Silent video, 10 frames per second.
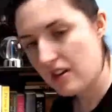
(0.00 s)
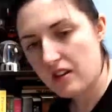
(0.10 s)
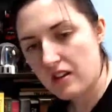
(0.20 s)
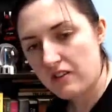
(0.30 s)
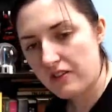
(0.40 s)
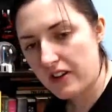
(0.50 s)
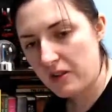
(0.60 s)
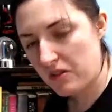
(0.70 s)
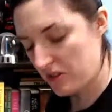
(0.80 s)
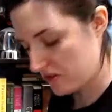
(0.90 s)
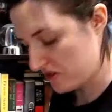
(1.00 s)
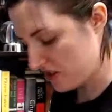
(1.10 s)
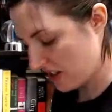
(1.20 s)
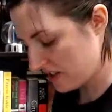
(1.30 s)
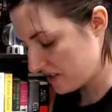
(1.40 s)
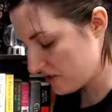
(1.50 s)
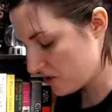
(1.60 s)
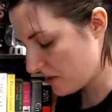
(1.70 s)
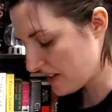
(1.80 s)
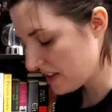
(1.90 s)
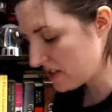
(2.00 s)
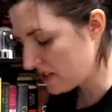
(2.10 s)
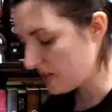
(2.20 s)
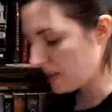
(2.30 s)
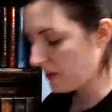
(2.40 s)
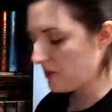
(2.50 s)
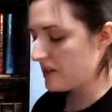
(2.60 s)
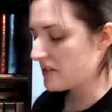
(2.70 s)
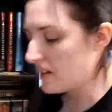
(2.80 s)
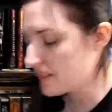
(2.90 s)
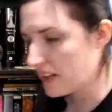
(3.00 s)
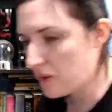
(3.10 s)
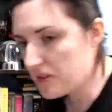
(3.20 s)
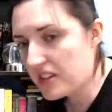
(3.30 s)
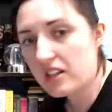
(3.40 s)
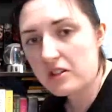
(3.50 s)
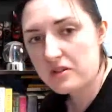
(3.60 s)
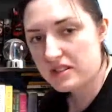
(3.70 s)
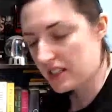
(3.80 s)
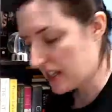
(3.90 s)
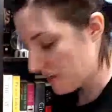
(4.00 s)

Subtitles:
For anyone who's just joined us, you can glue these all together with a glue stick. I'm